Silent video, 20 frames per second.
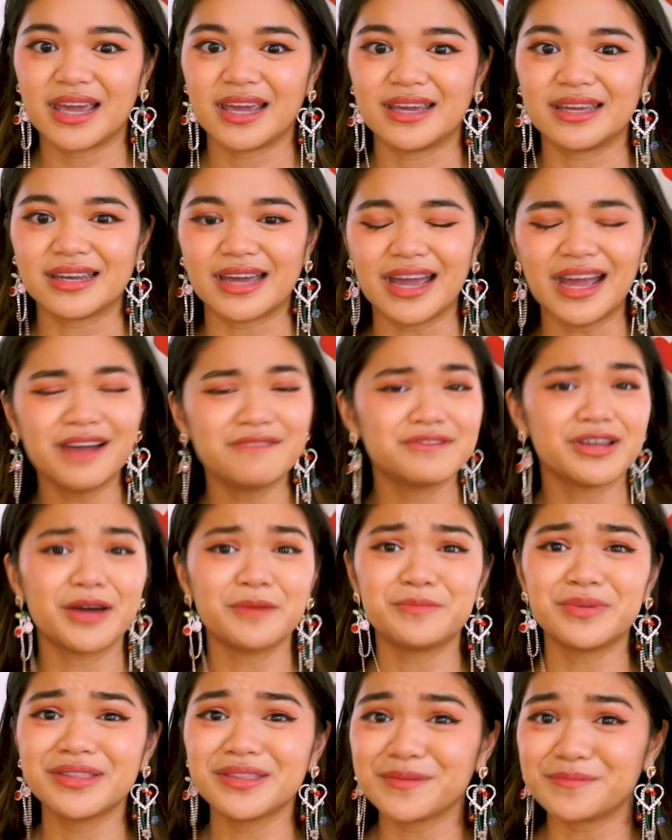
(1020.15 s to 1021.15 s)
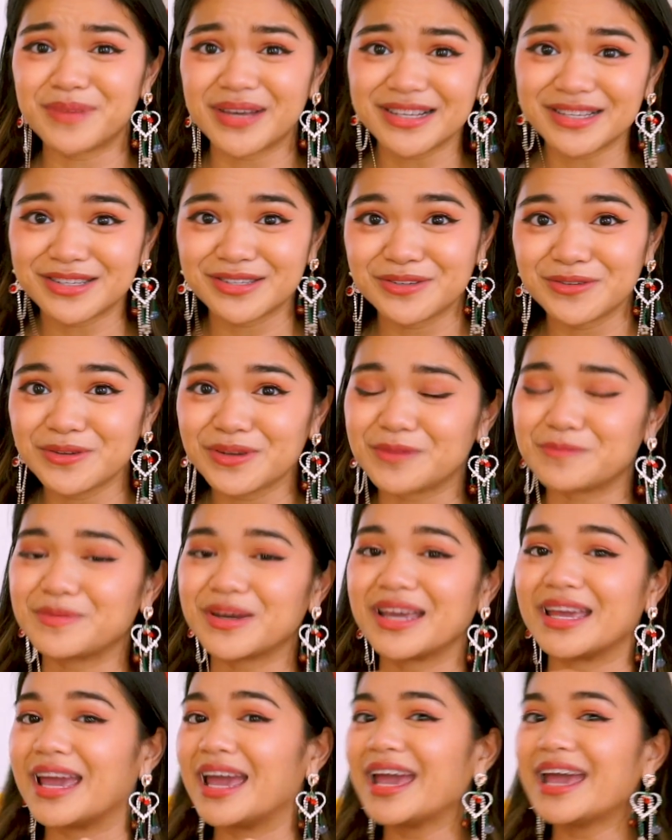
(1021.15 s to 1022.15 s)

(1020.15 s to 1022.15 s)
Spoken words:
And I have not been the best student by